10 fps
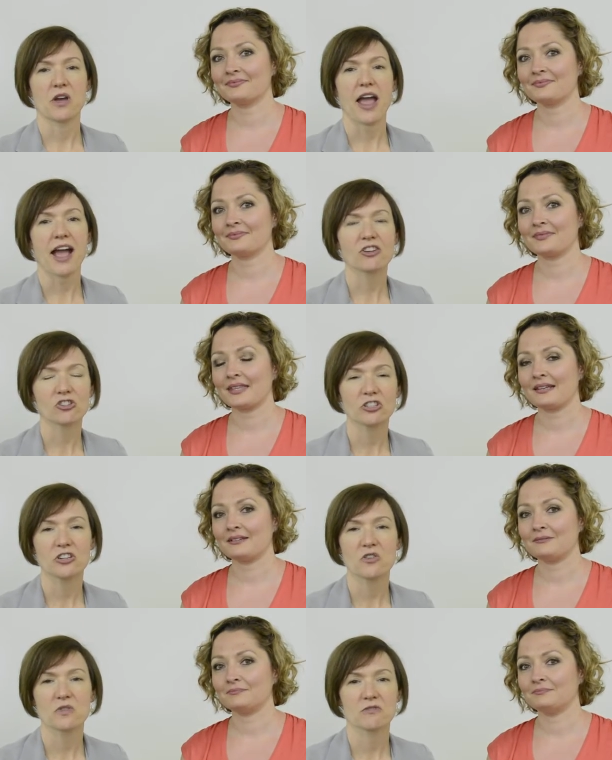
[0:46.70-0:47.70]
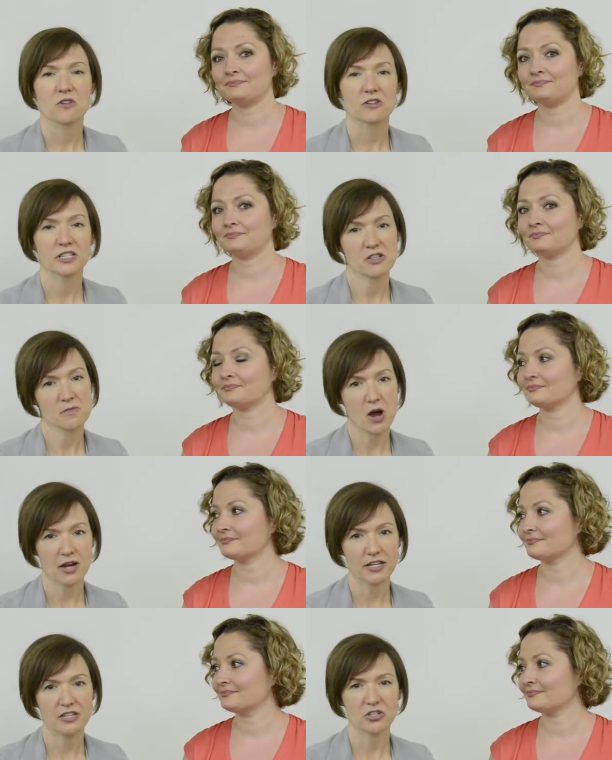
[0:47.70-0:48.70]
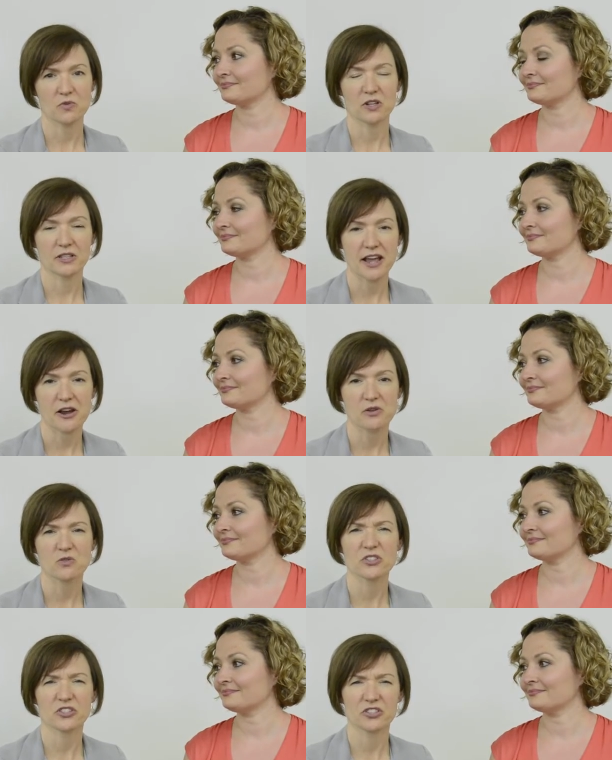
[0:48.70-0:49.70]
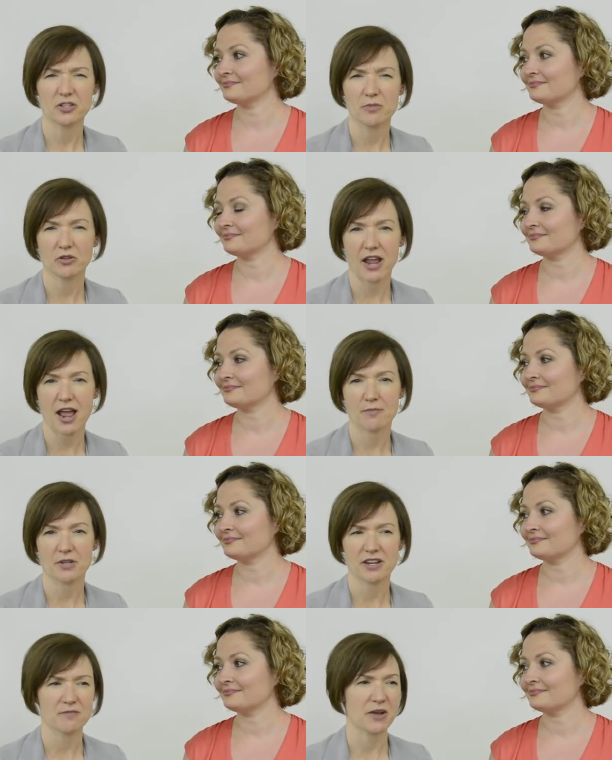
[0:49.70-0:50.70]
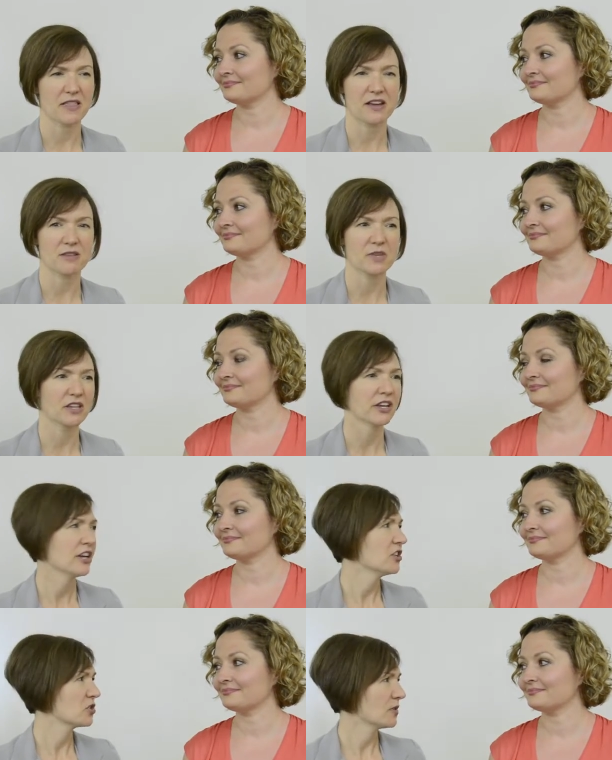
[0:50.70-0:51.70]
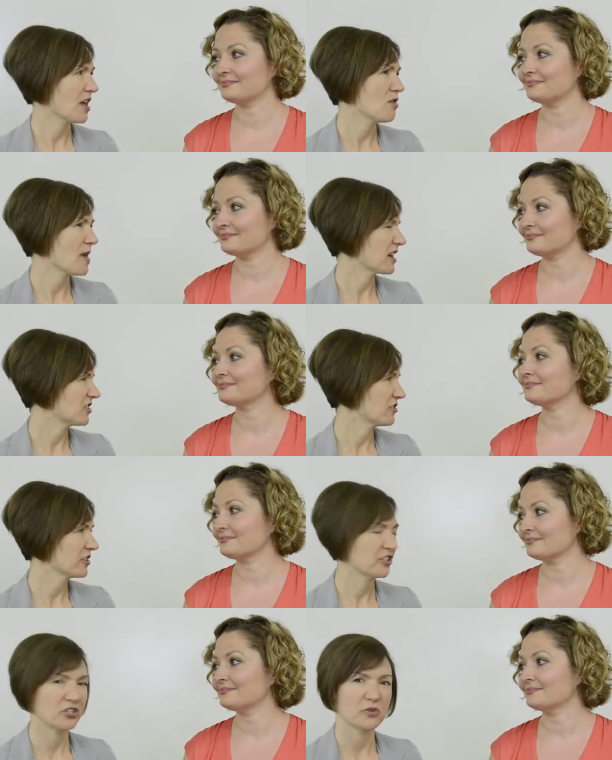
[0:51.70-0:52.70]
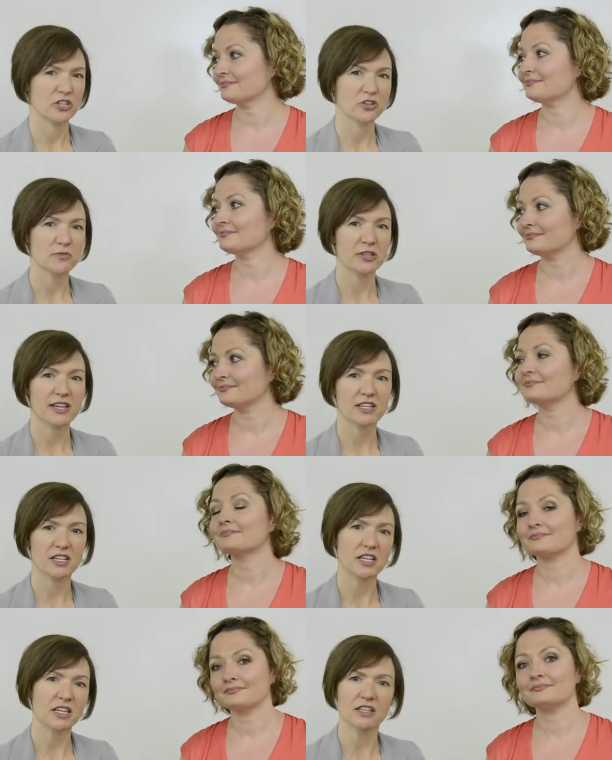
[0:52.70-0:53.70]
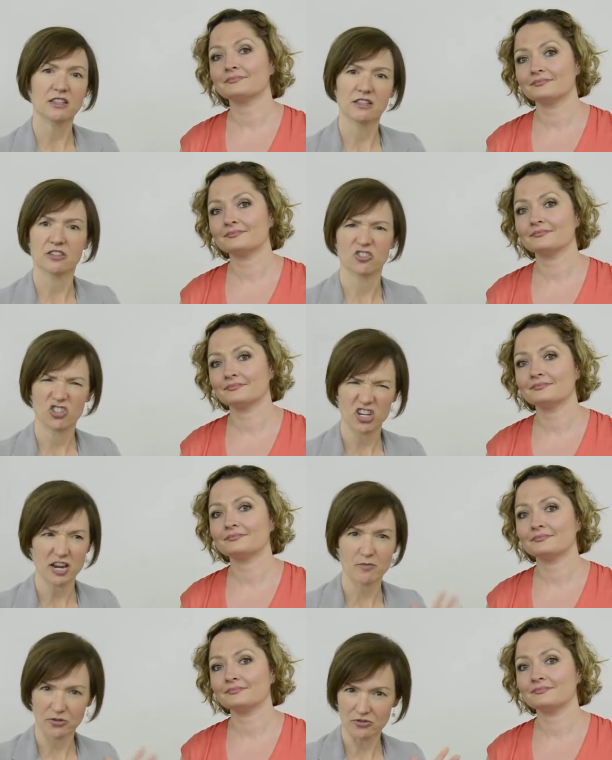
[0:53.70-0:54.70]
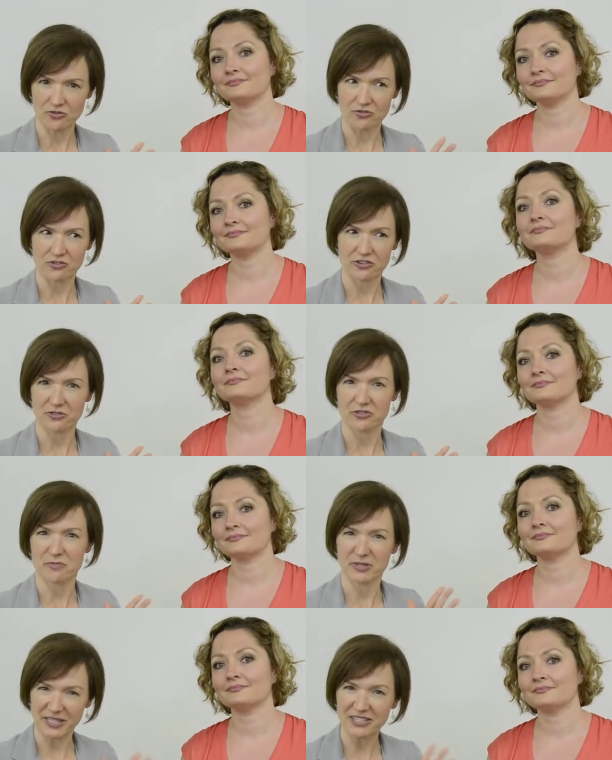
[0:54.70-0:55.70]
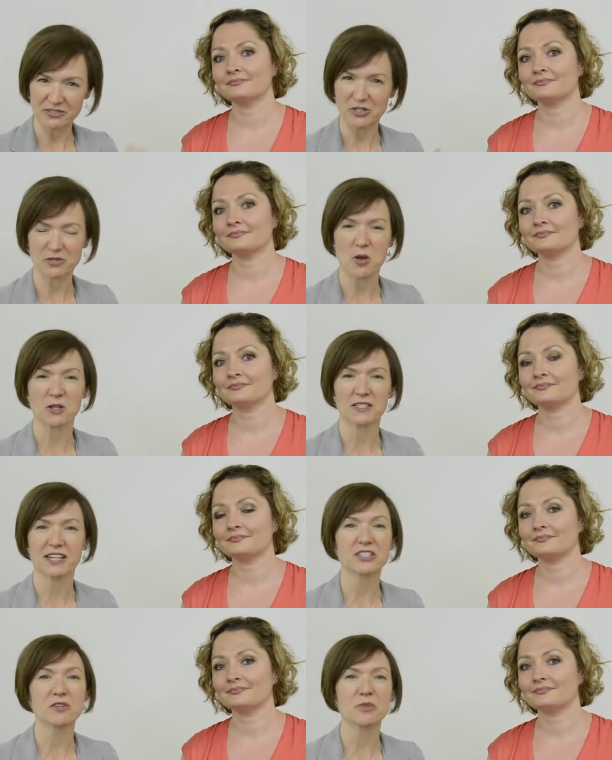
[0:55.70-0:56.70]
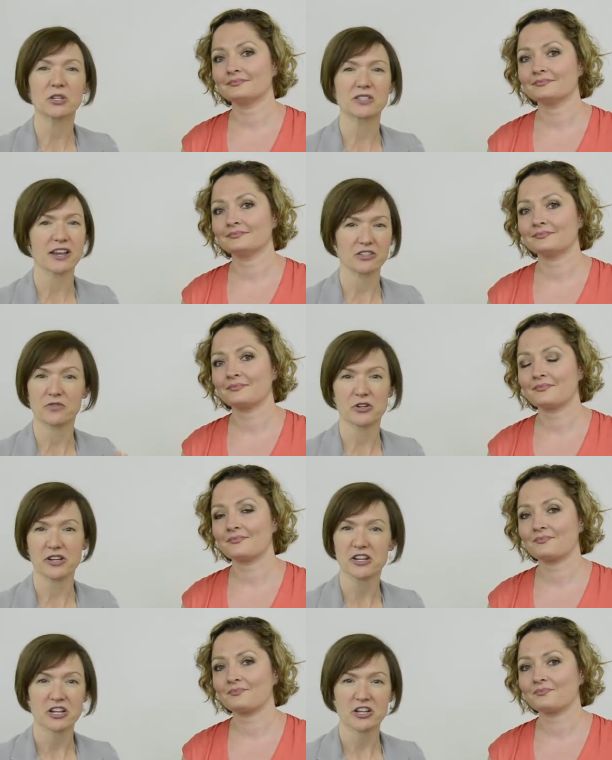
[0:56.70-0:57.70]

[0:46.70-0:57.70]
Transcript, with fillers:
Speaker 1: actually going wrong in the body to allow SIBO to happen. And by that I mean to allow bacteria to accumulate in the chamber or the place of the small intestine because that is very